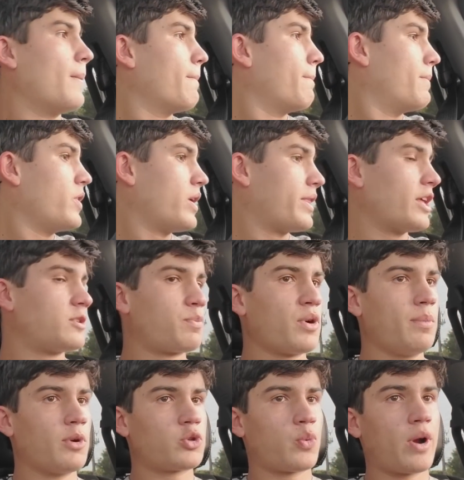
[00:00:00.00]
But yeah, that's
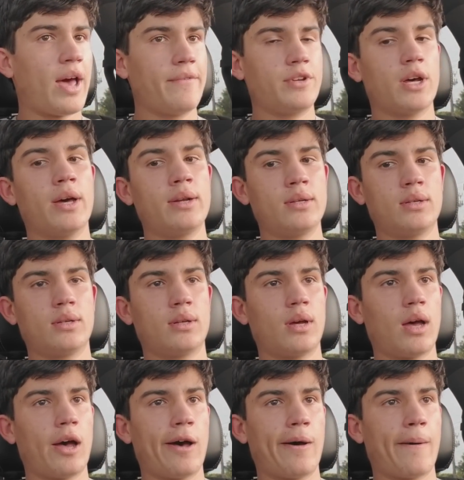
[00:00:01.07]
pretty much what I've done.
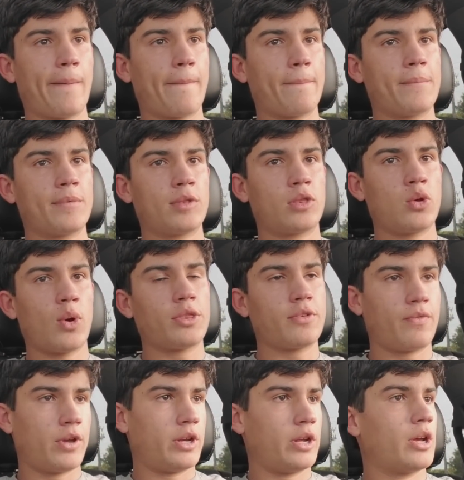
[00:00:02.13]
Throughout
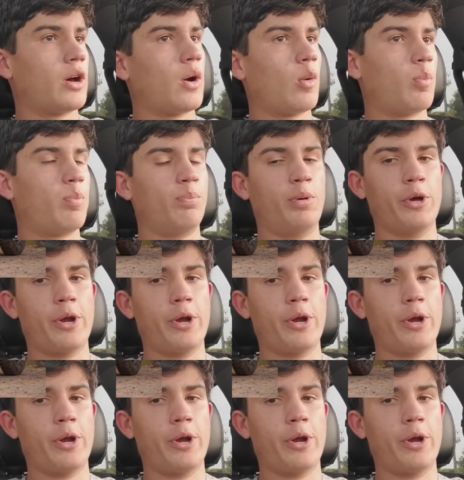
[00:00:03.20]
the video, I'll put